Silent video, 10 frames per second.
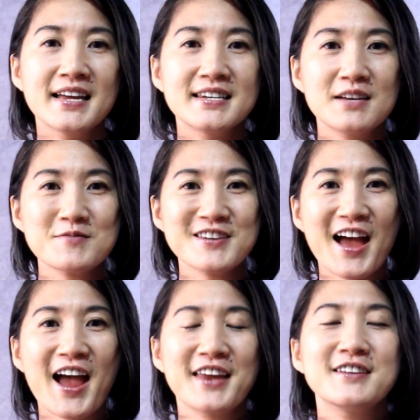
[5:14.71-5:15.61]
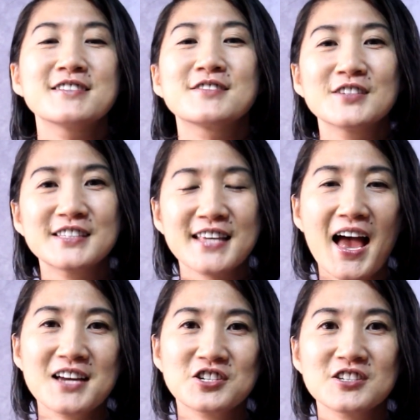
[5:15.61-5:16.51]
Number 9,
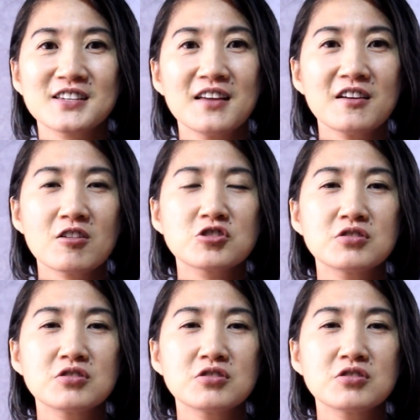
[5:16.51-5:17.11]
corsages. There are